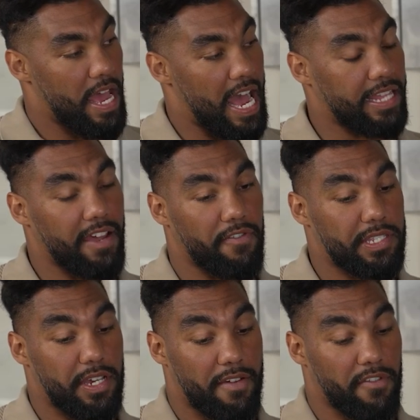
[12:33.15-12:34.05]
I definitely
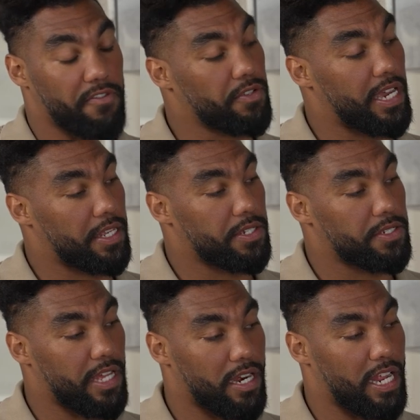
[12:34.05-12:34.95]
still have a few
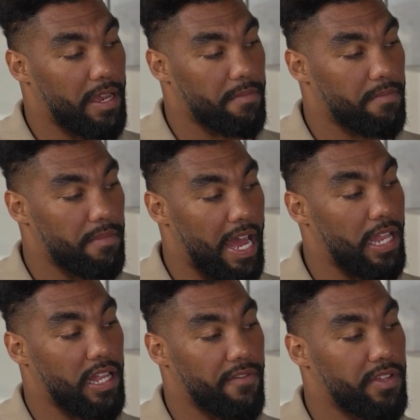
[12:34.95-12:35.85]
tattoos that are like, I
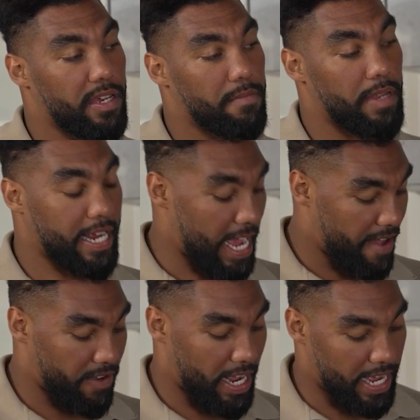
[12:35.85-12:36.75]
love them. Like I
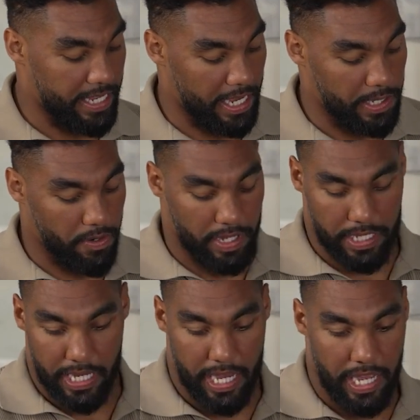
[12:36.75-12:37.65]
have a lion tattoo on
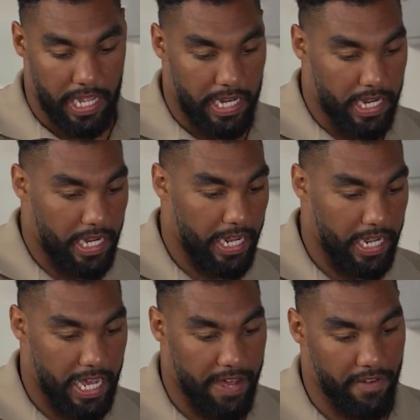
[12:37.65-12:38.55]
this hand, and
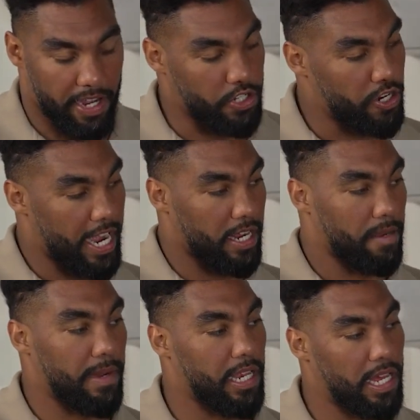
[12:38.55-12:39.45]
like I have like a dragon
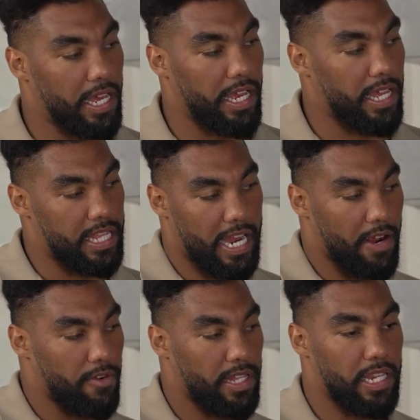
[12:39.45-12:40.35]
on my leg that I
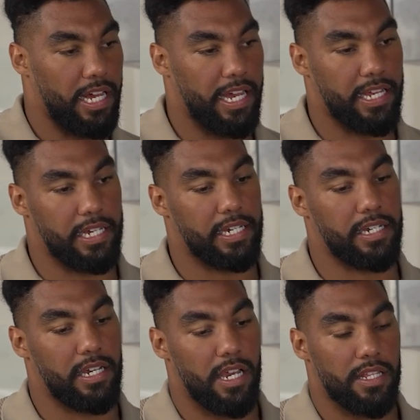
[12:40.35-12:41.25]
really like.
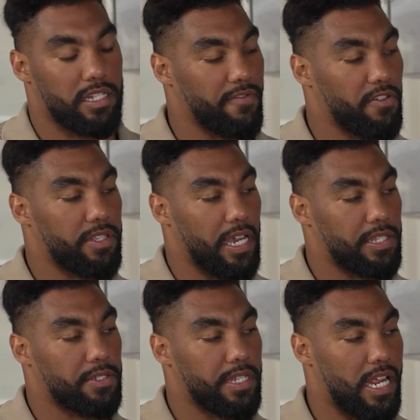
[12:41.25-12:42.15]
There's a few
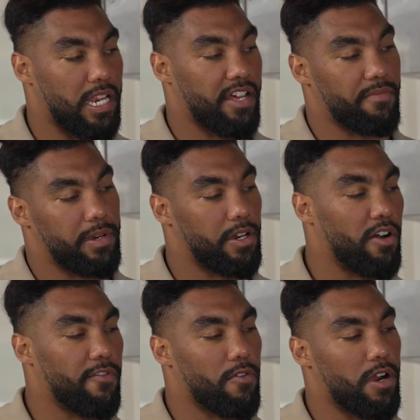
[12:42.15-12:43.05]
tattoos that I love, but
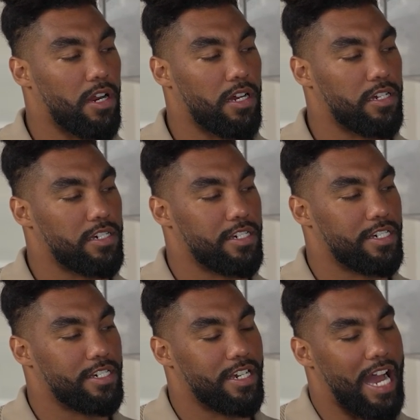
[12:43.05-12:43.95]
overall,
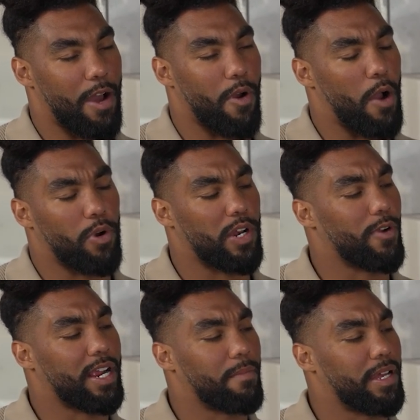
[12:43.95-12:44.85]
I wouldn't
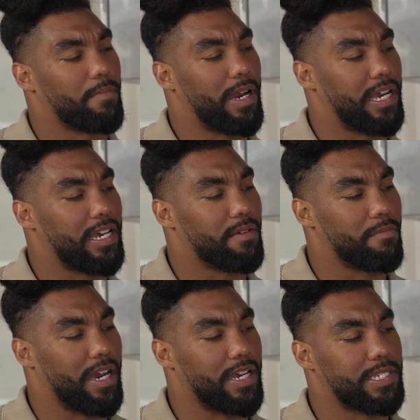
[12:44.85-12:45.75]
recommend
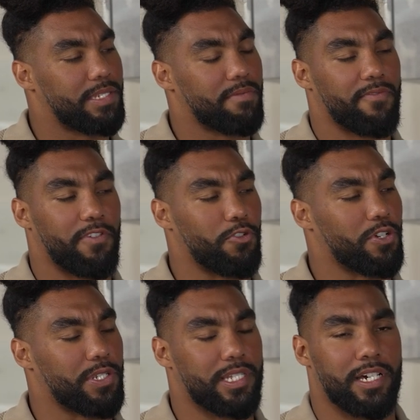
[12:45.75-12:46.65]
my
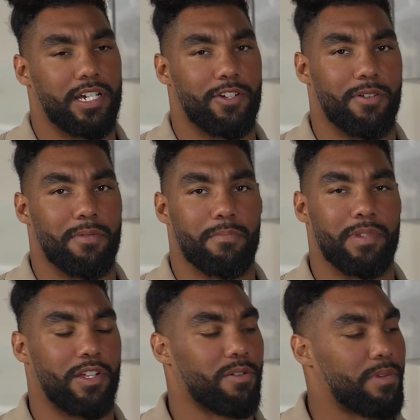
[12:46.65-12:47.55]
future son or
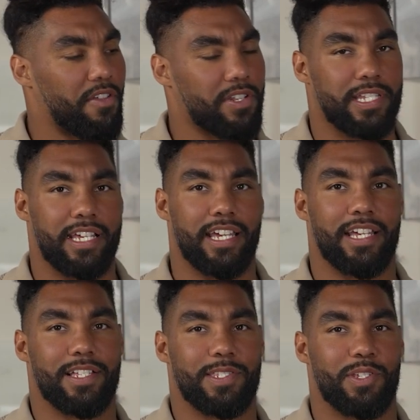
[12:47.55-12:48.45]
little brother to
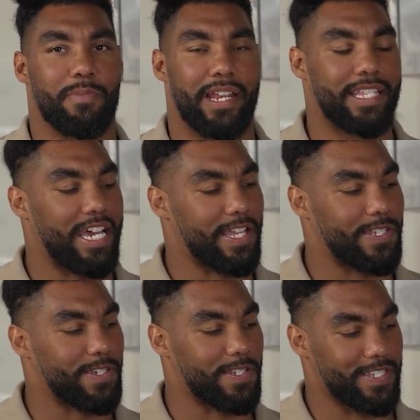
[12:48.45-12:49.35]
get too many
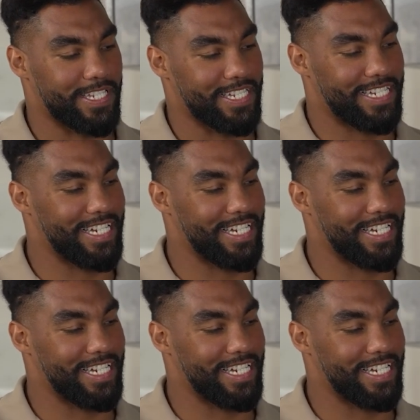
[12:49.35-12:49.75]
tattoos.